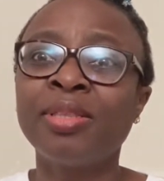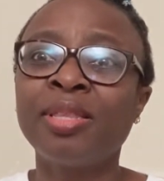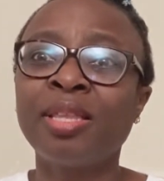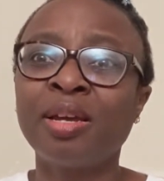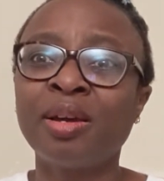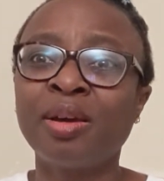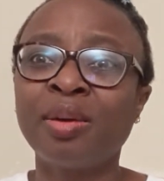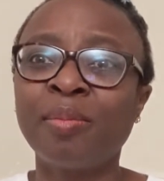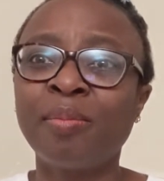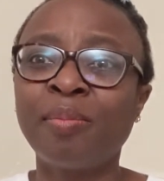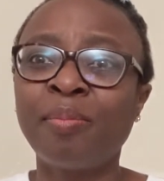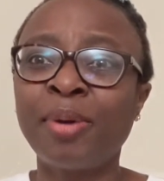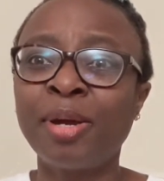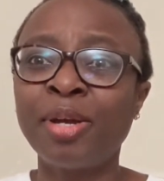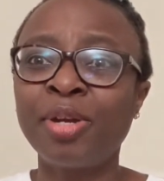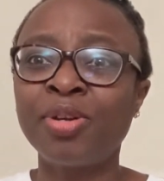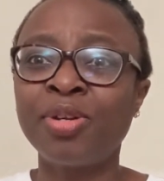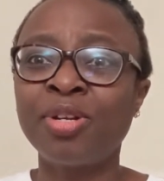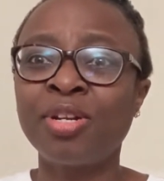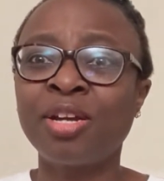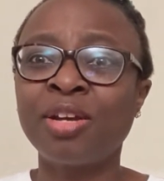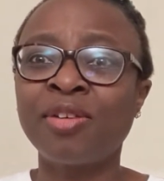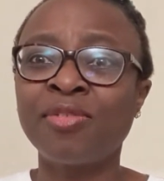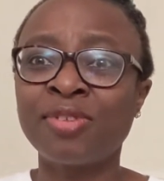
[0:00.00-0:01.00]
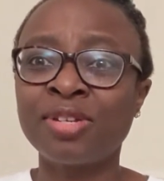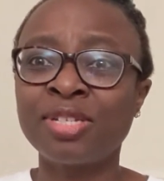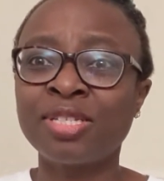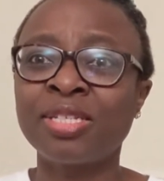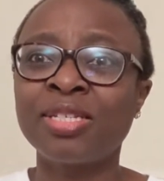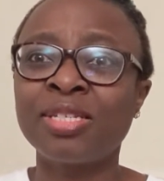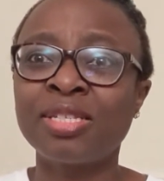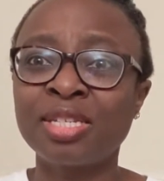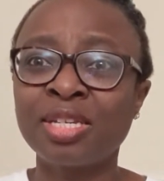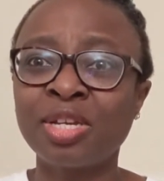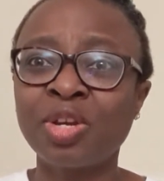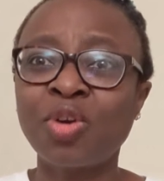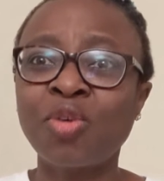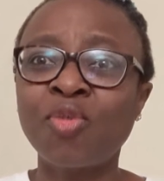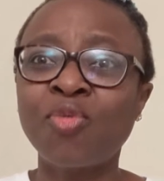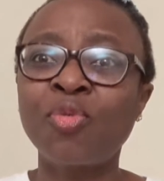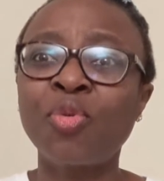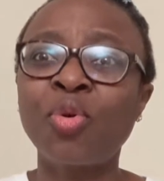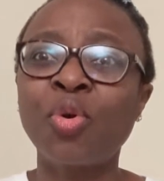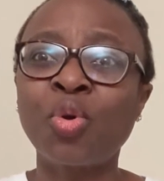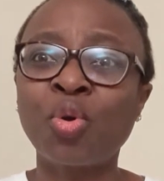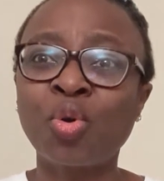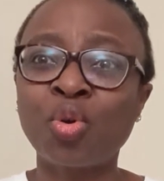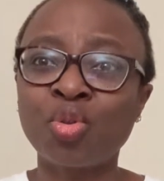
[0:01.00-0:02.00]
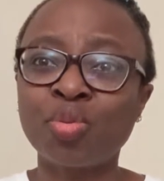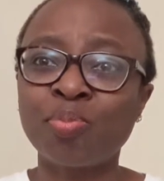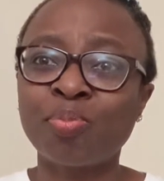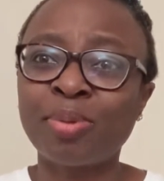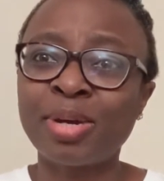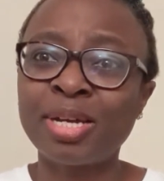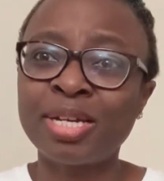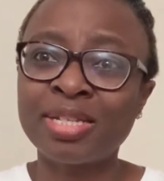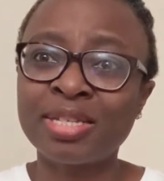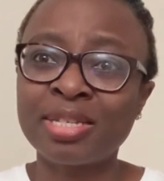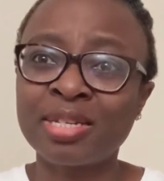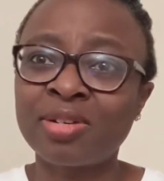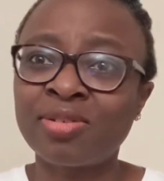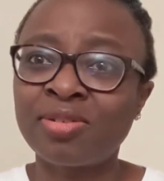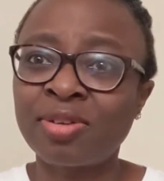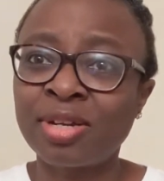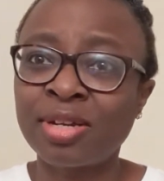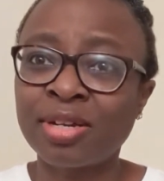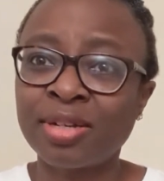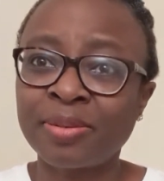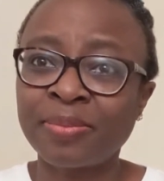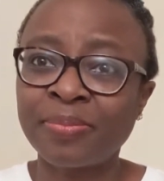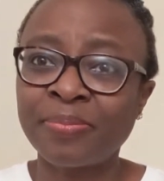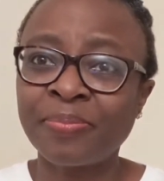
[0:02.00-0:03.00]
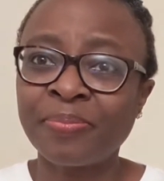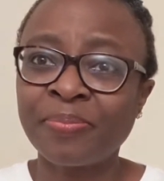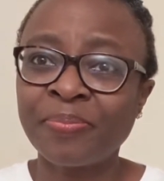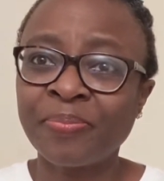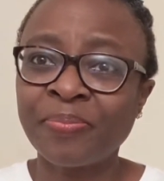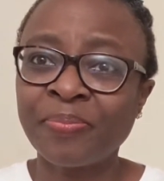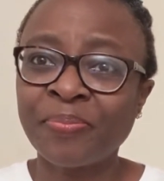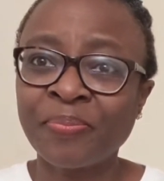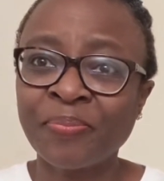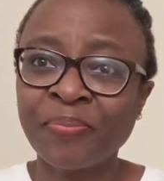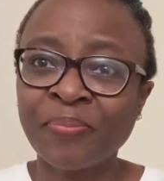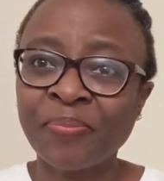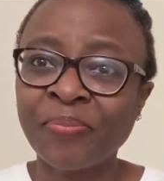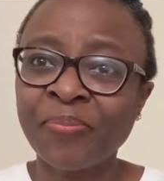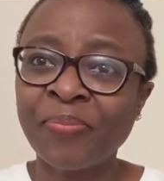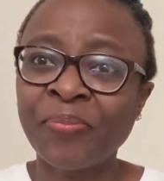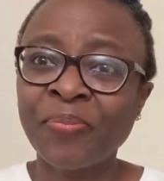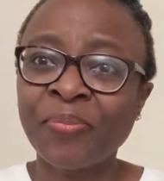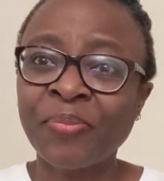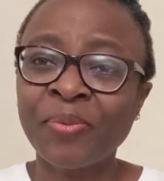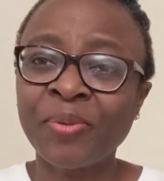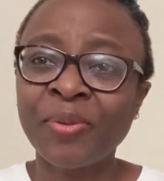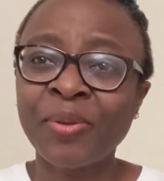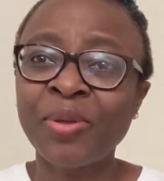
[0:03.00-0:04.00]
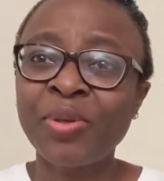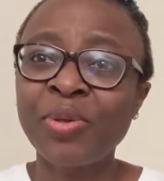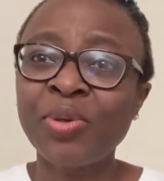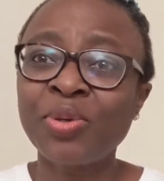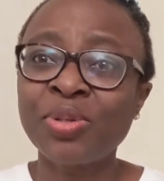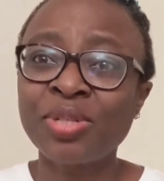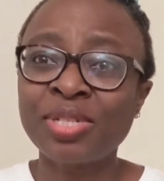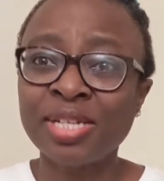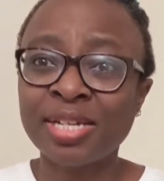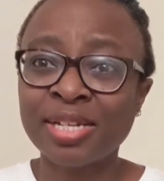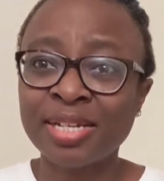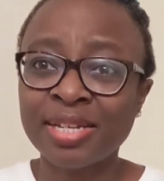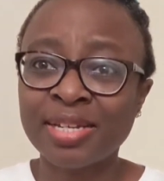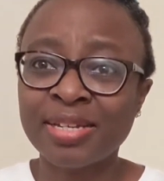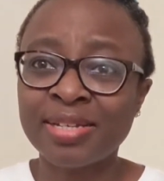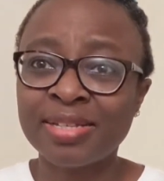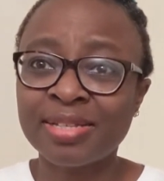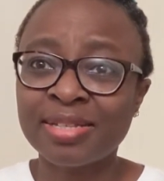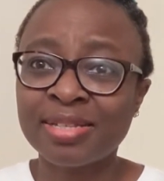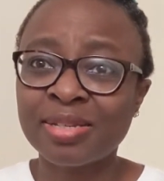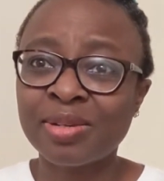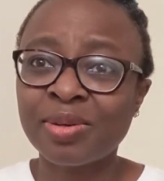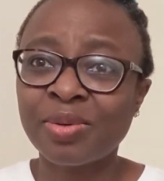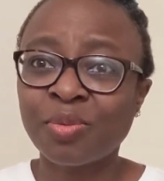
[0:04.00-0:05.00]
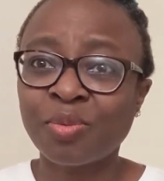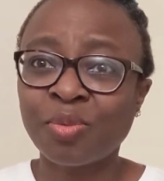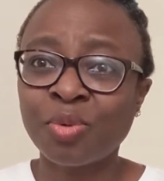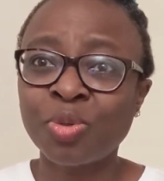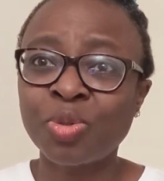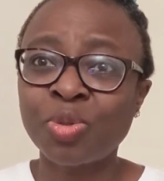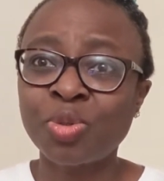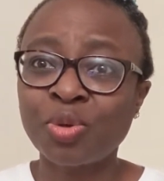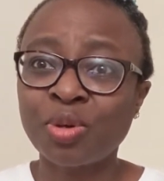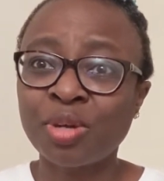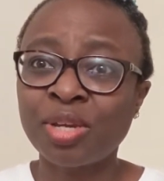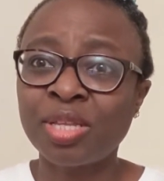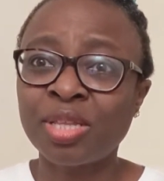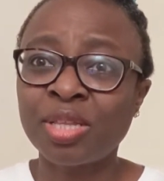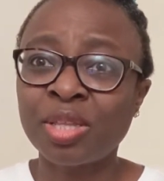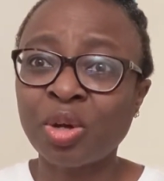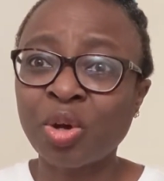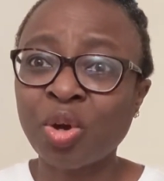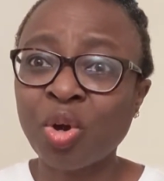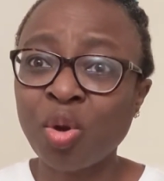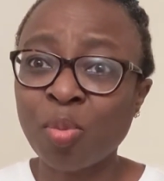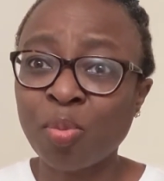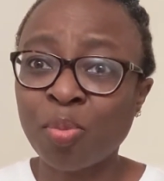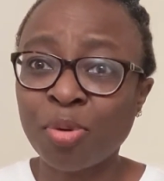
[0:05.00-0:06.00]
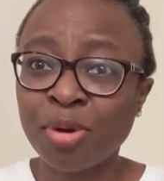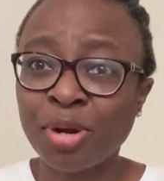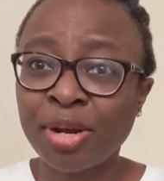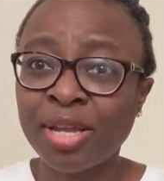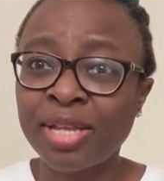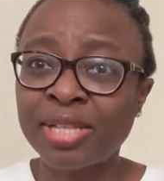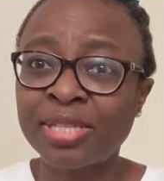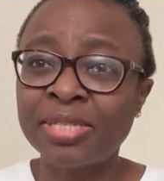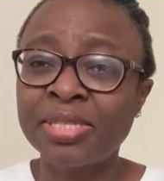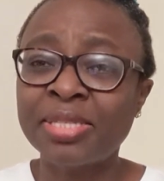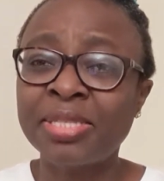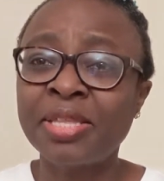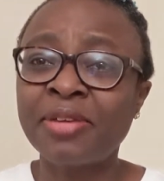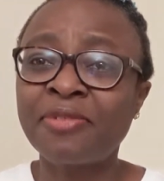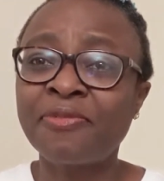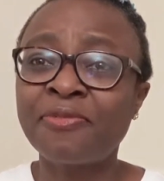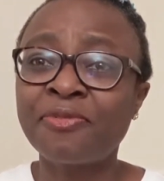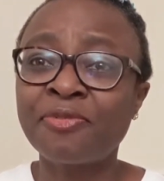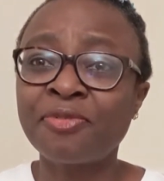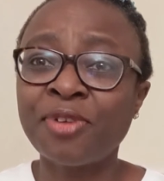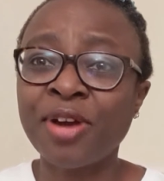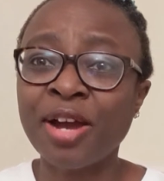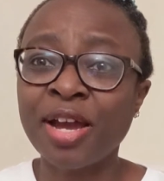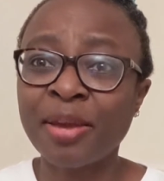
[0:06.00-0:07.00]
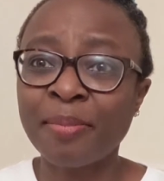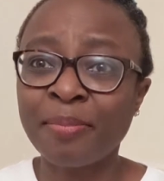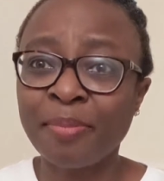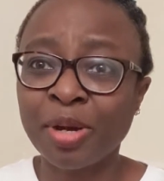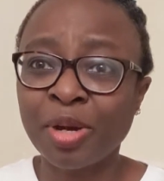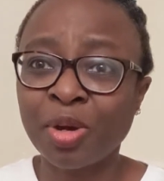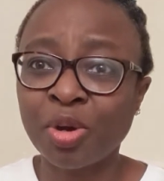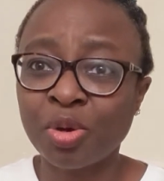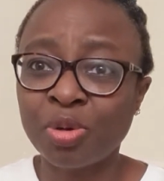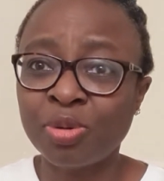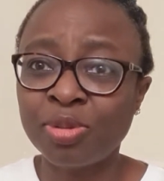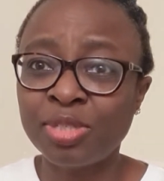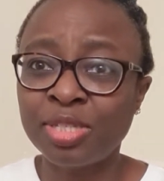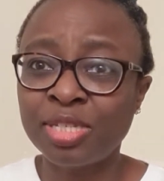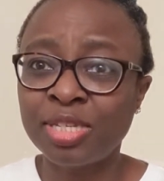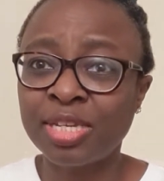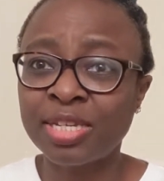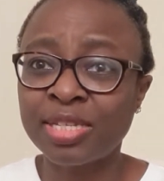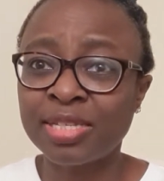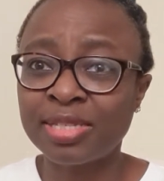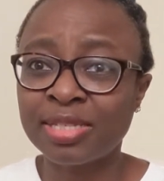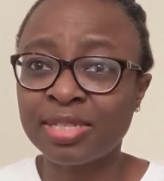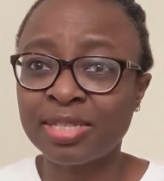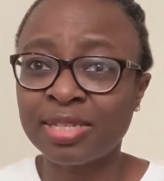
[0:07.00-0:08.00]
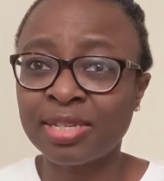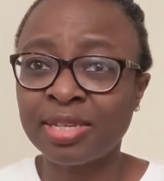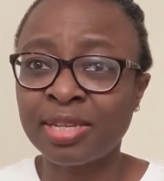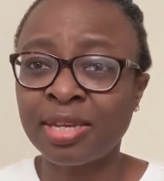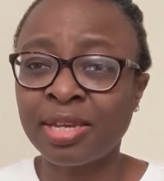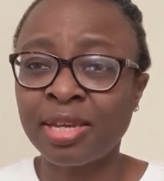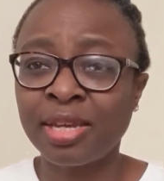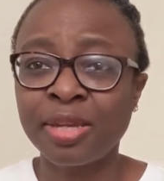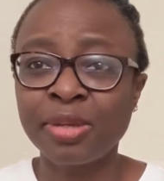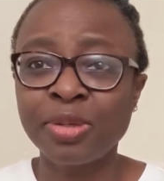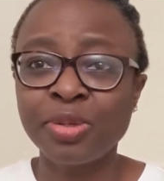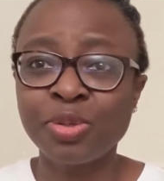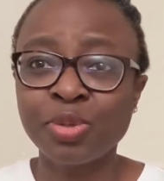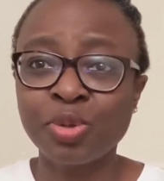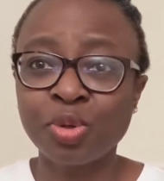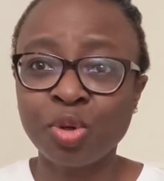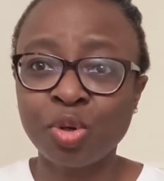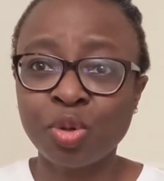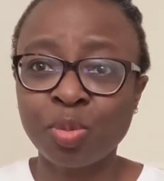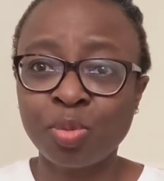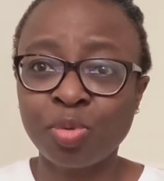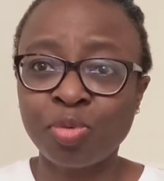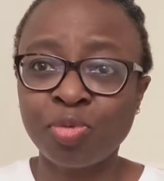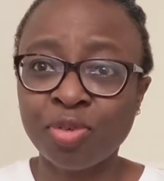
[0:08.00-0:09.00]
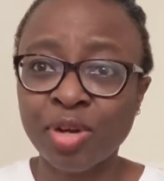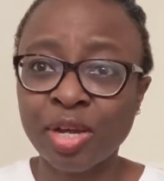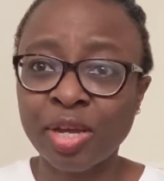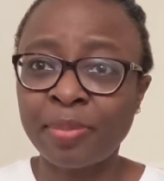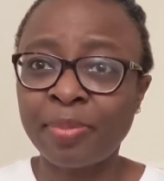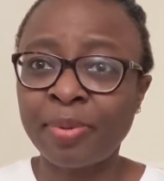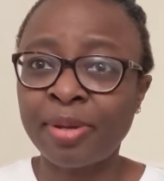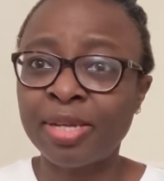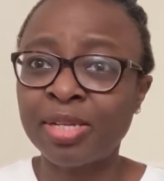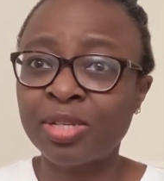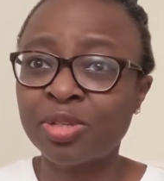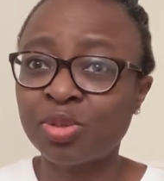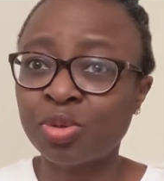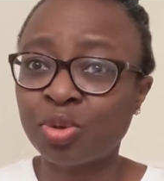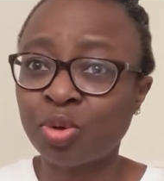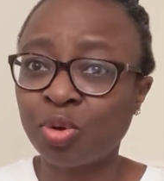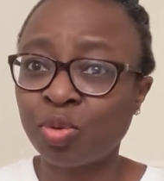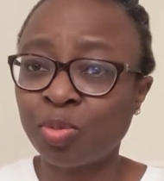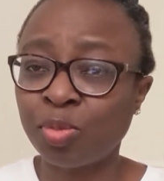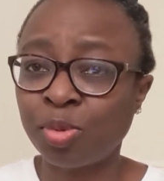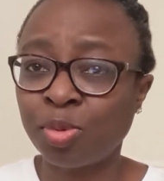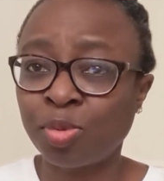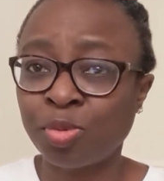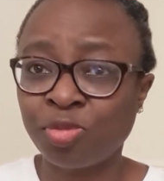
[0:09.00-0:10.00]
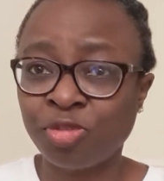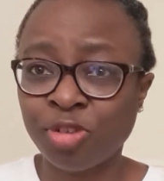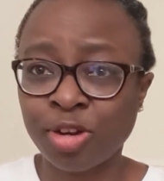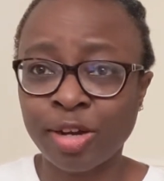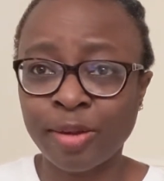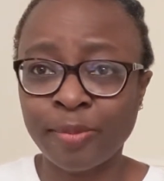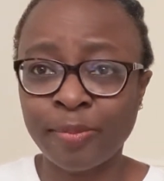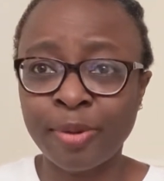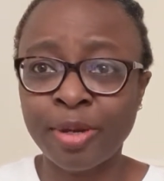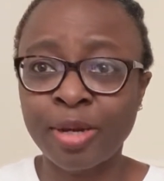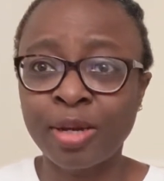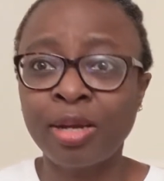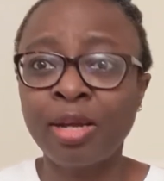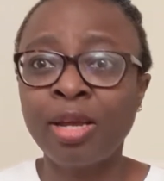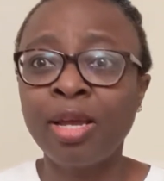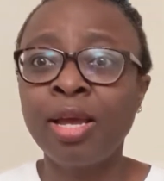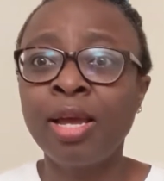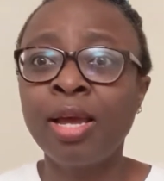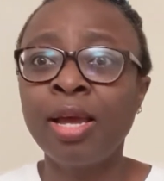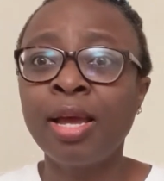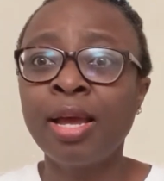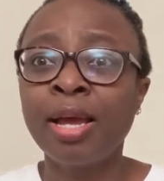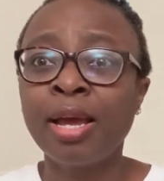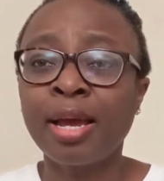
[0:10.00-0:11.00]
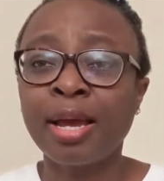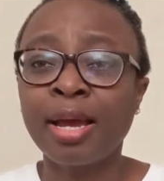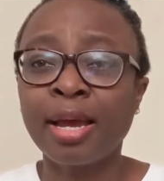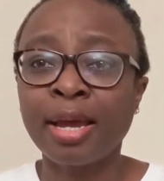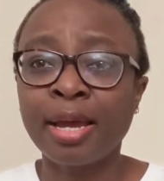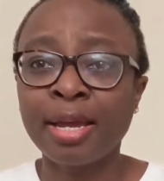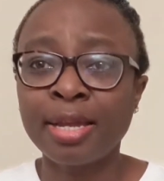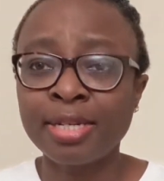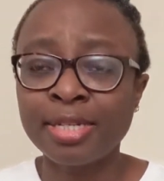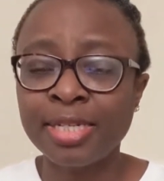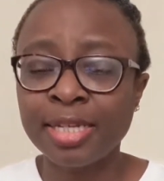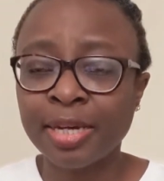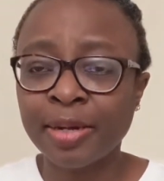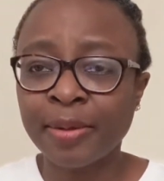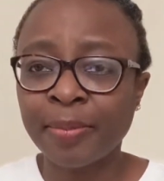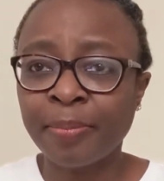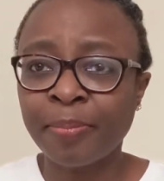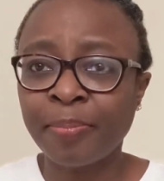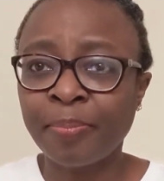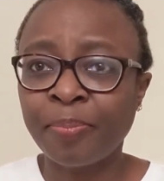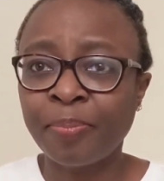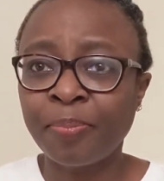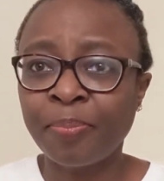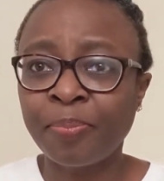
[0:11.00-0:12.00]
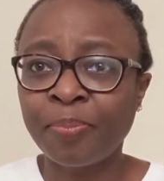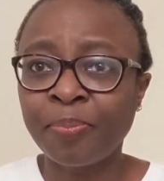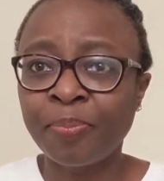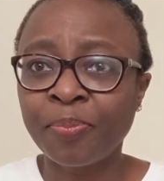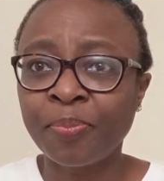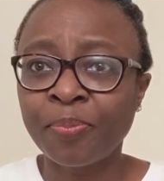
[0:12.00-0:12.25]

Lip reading: the biodiversity of your gut bacteria. Your diet, what you eat, the components, the fiber content, insoluble fiber, soluble fiber. And